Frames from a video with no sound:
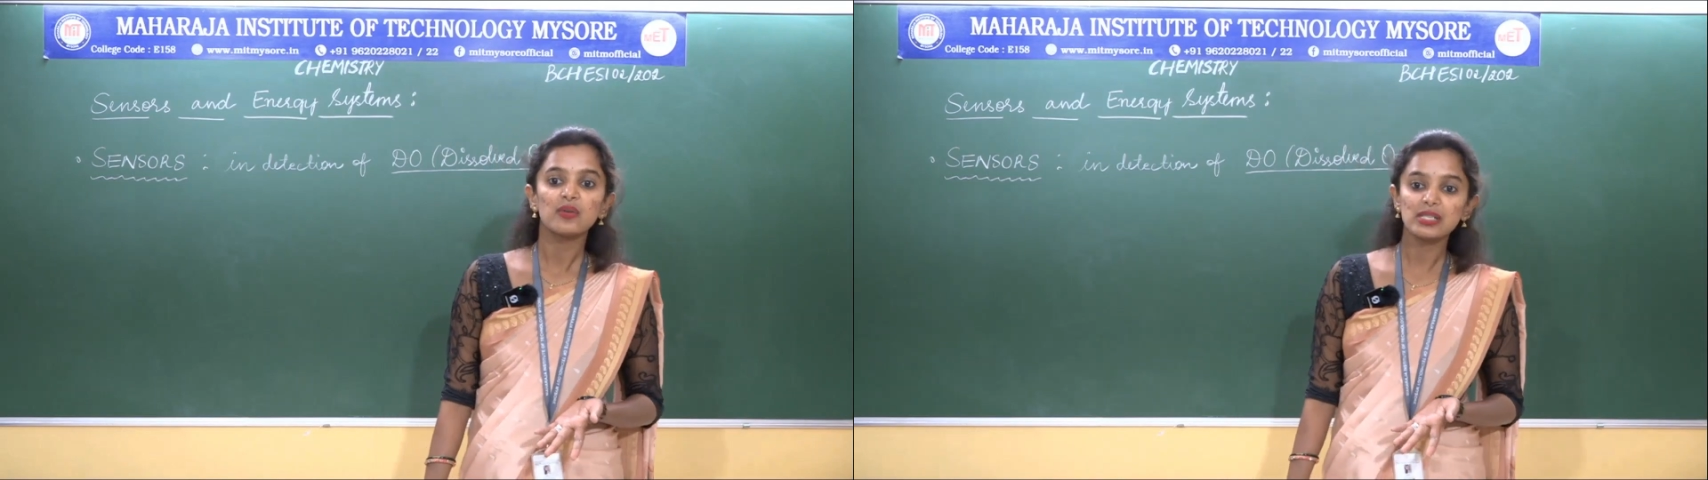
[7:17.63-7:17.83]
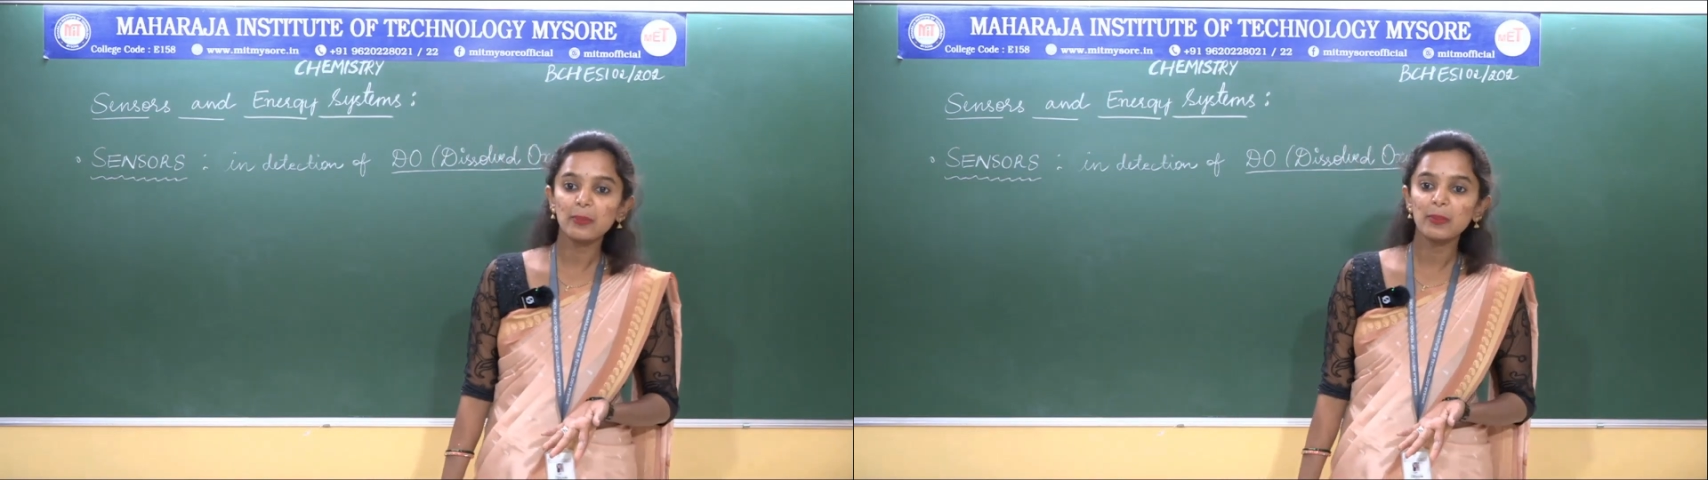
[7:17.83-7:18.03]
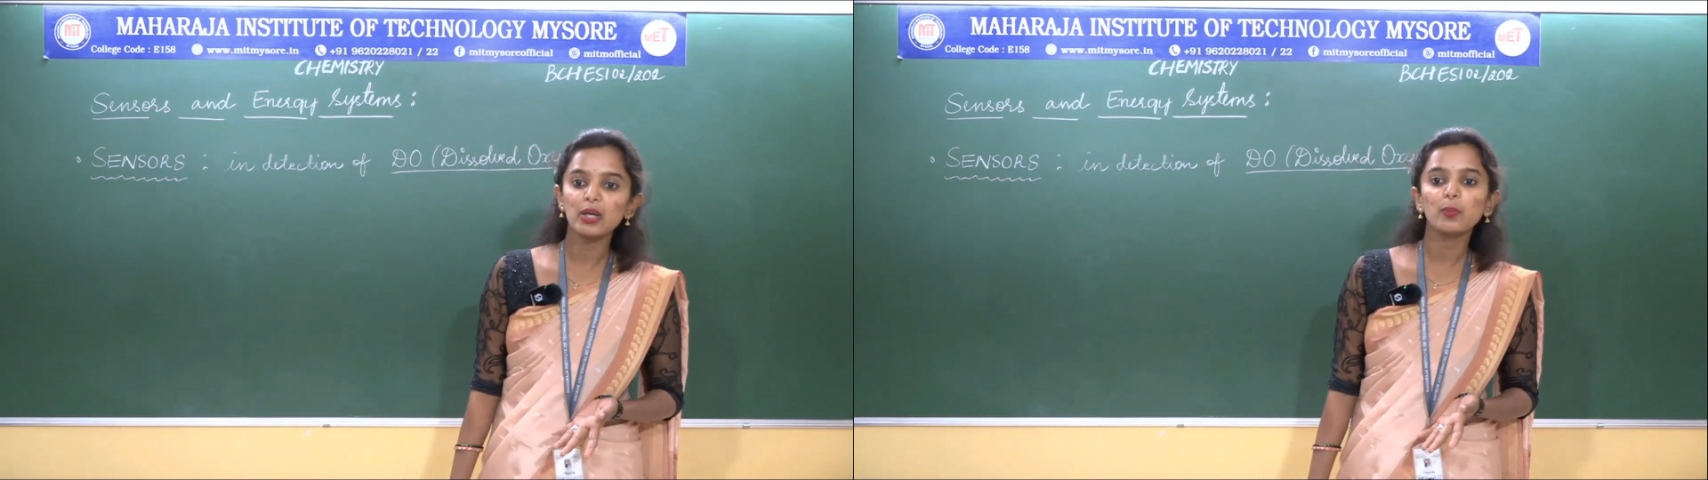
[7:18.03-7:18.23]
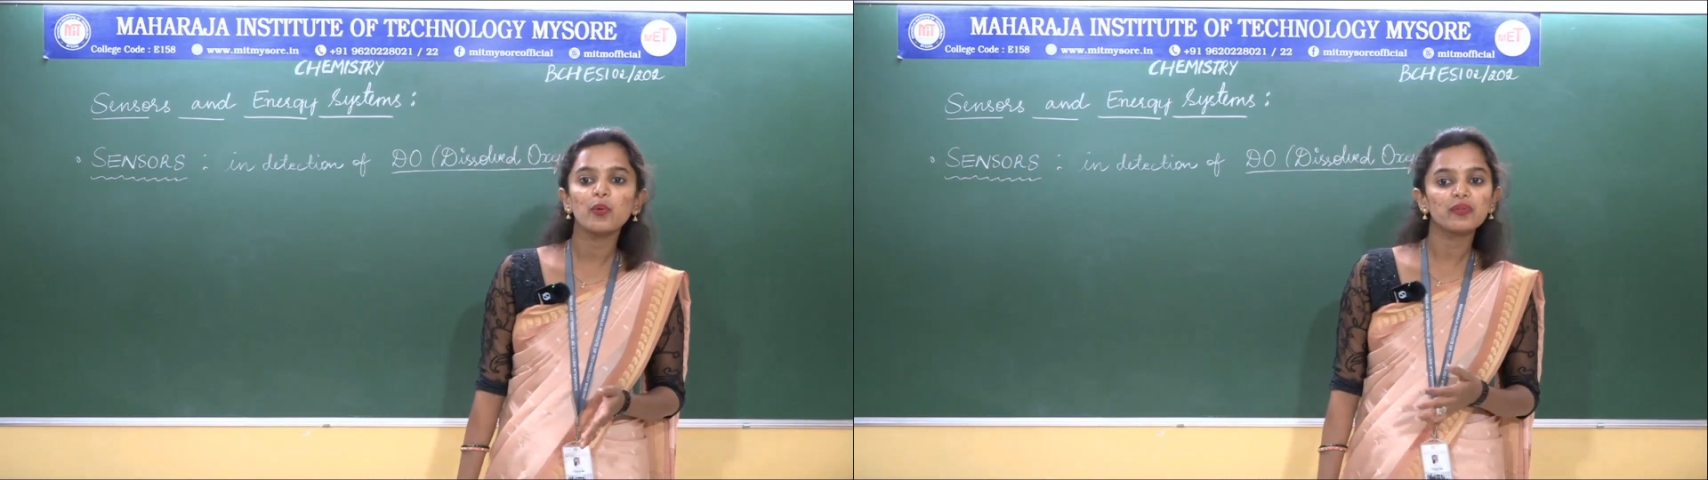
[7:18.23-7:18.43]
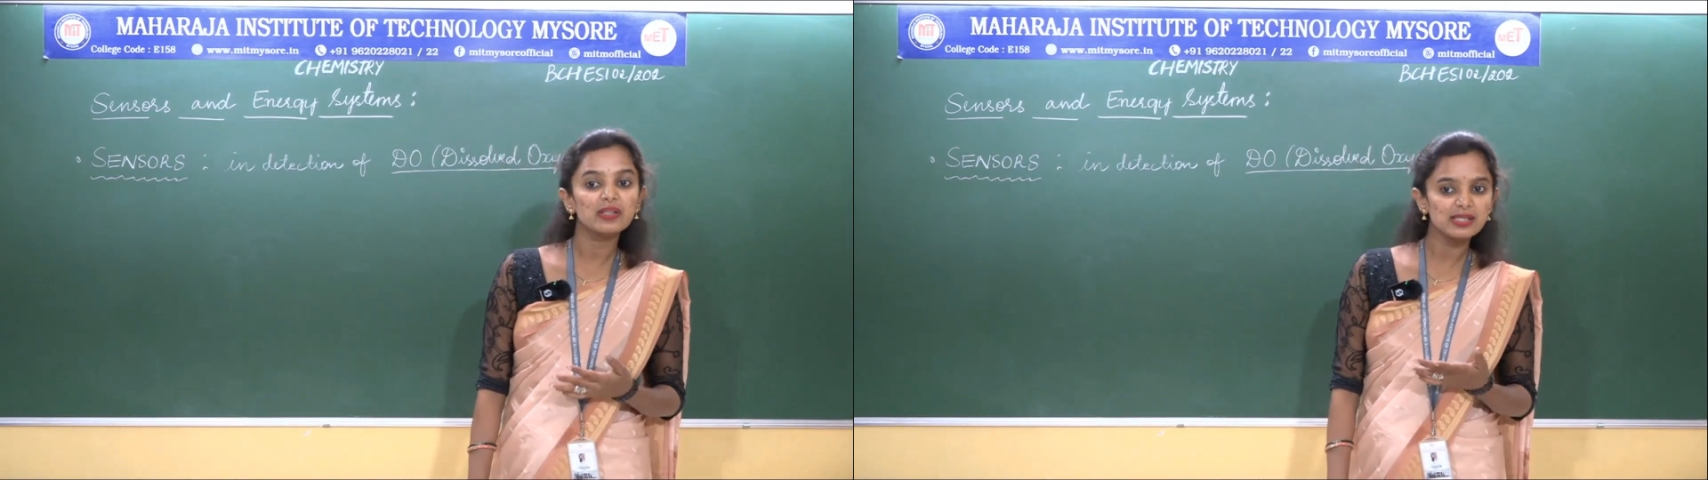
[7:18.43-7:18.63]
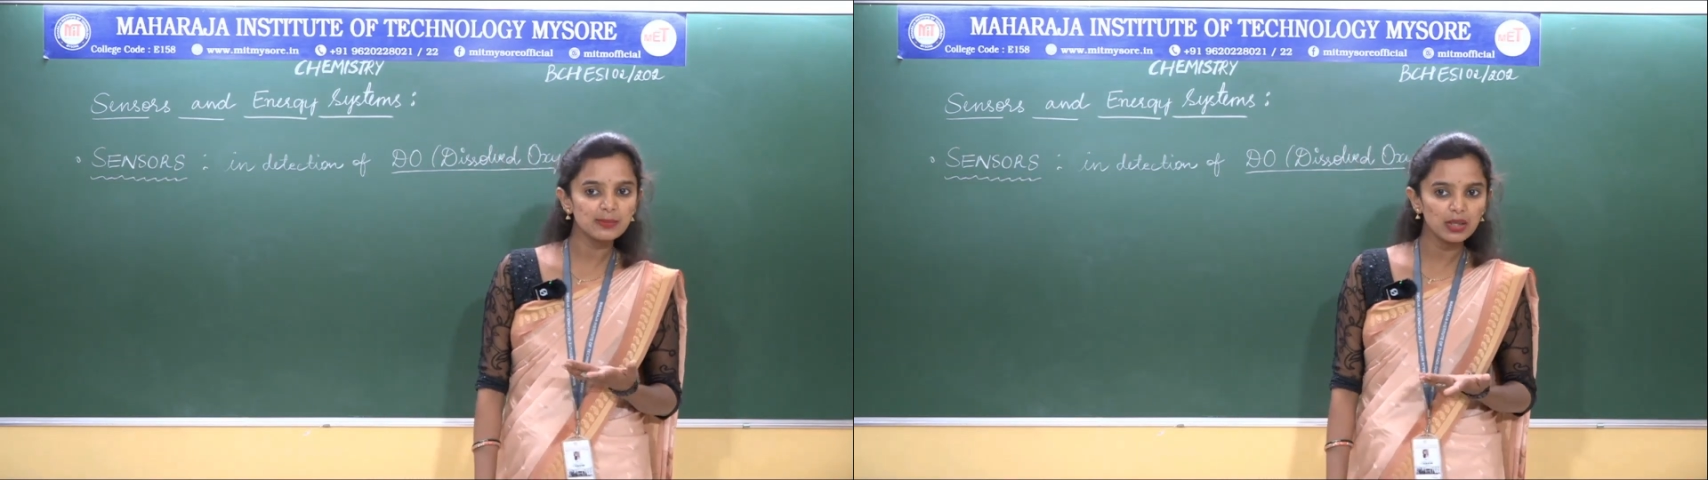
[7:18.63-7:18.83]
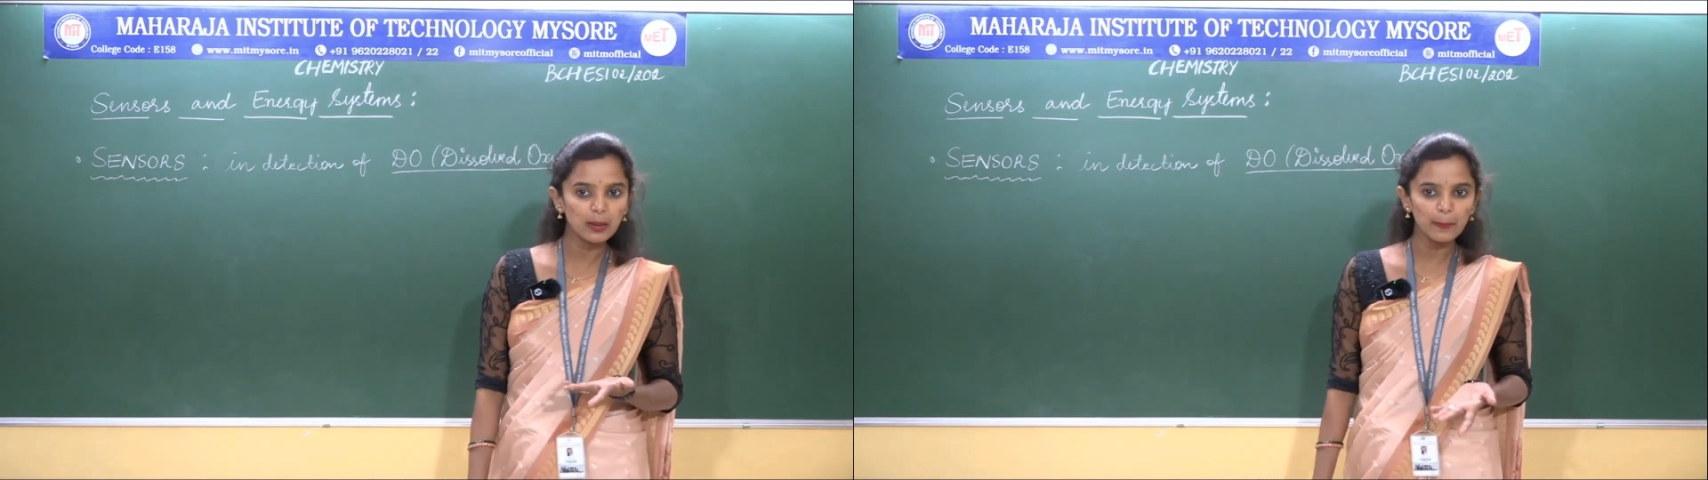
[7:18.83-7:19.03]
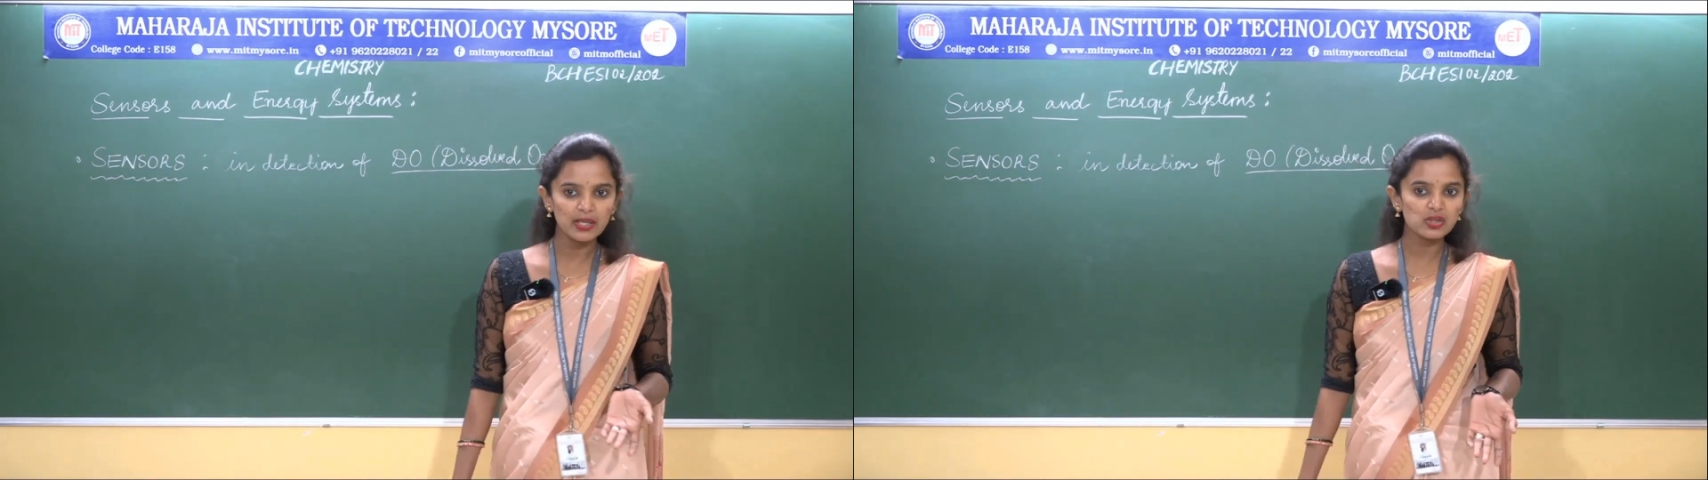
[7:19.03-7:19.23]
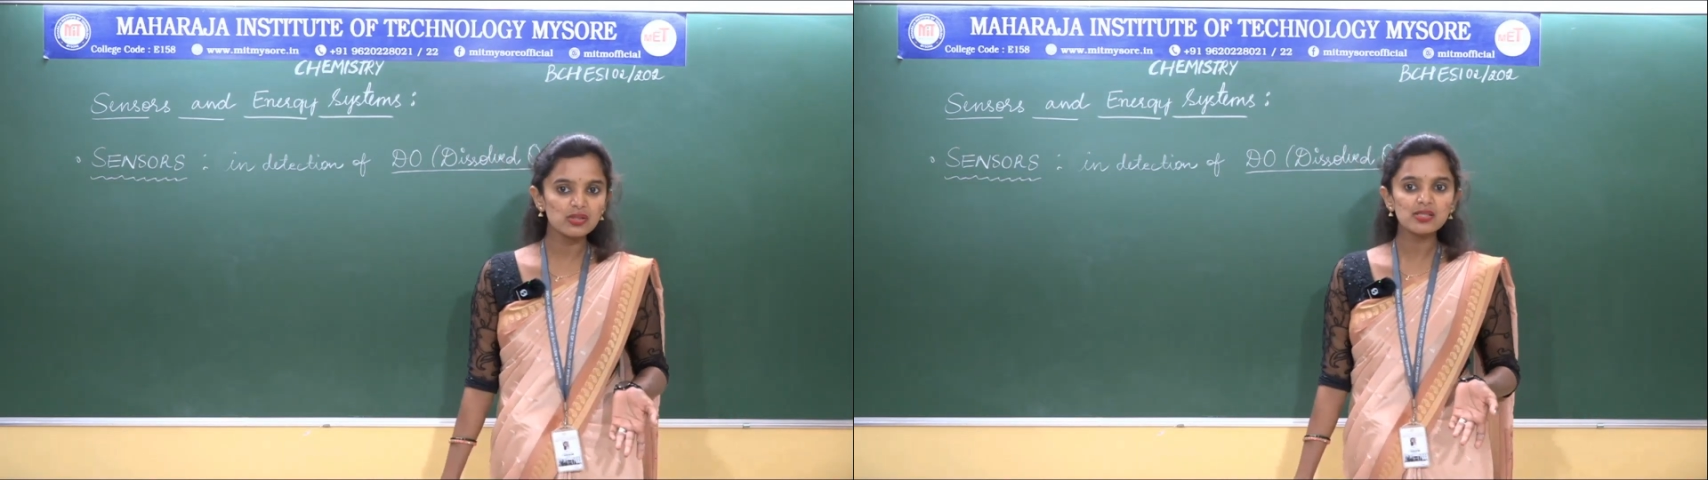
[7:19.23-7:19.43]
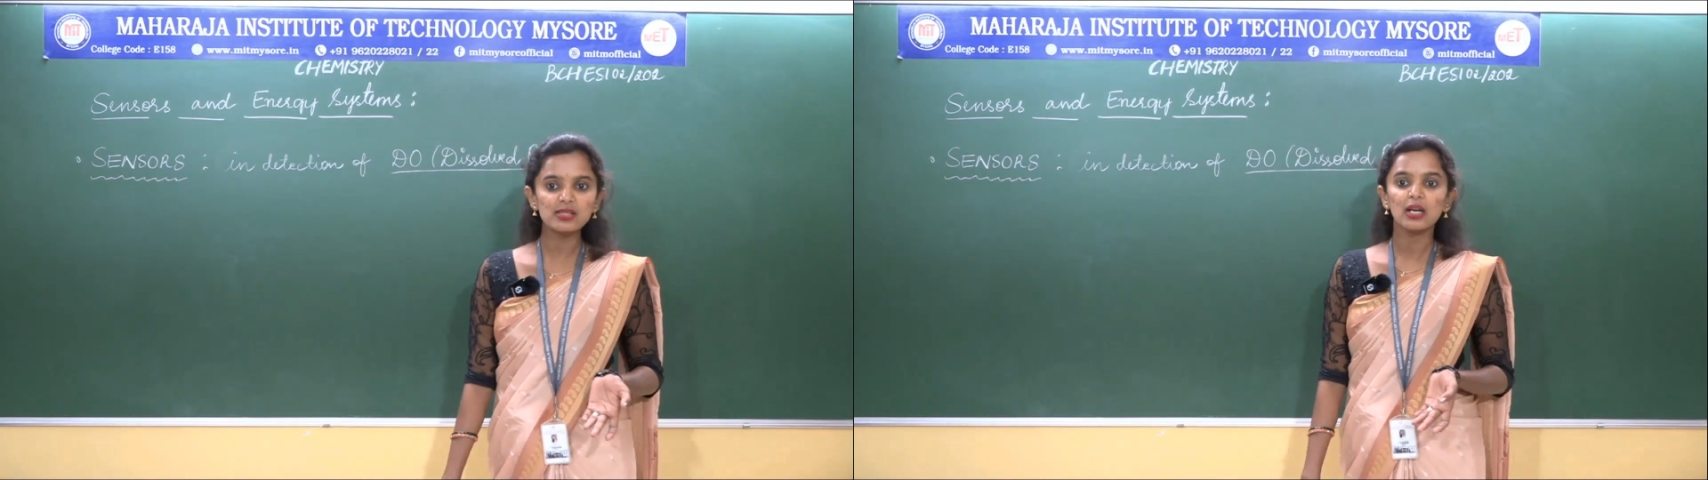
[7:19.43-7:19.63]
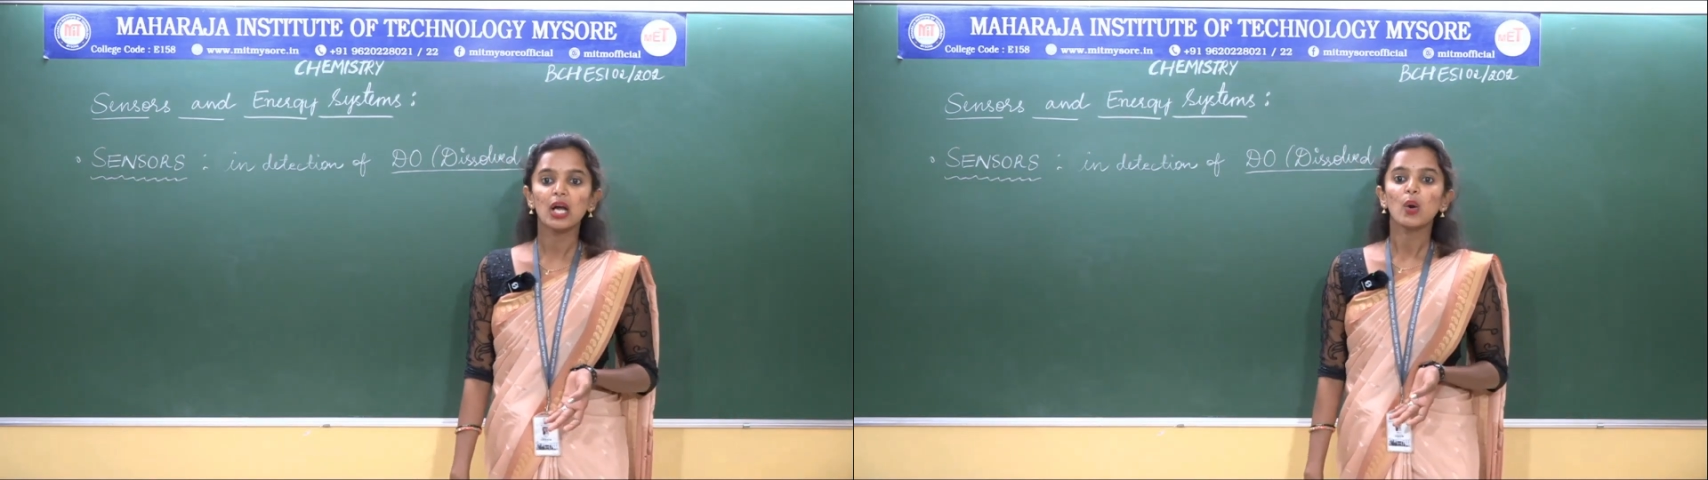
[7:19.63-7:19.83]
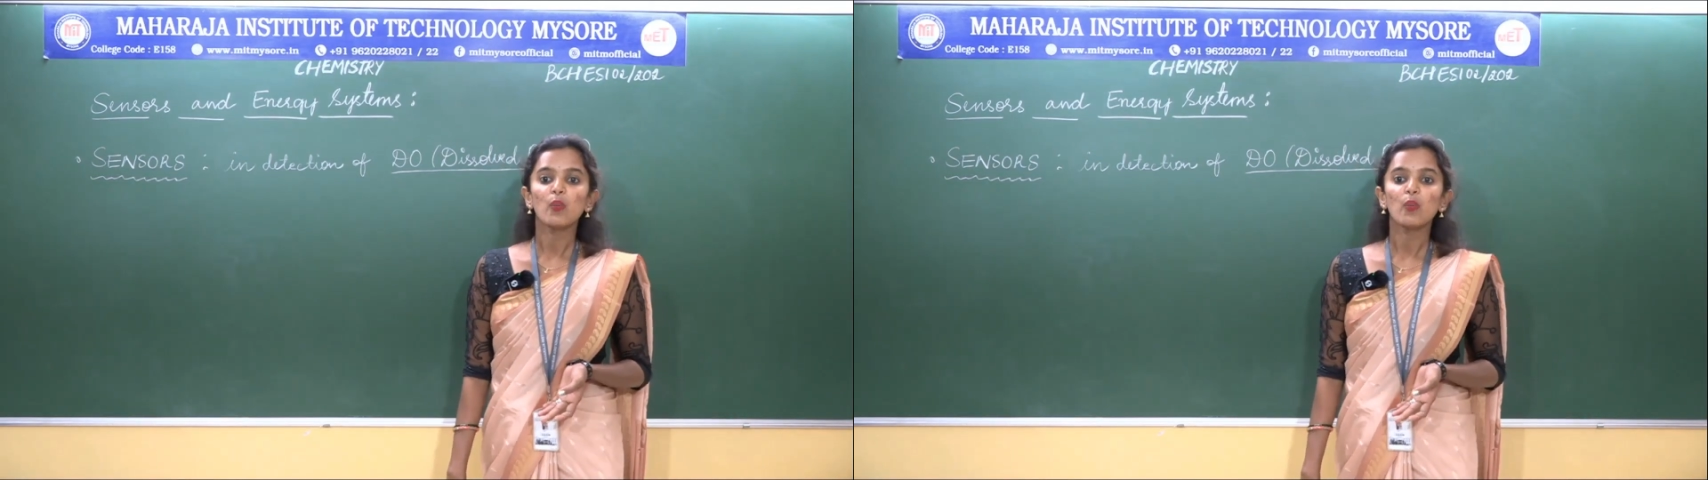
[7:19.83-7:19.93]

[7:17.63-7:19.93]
which are made up of dissimilar metals,